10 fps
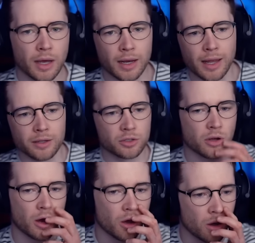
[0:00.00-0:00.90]
And let's
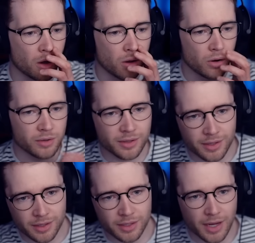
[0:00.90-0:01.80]
go
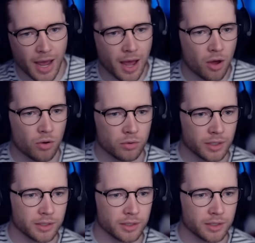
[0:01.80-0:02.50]
down.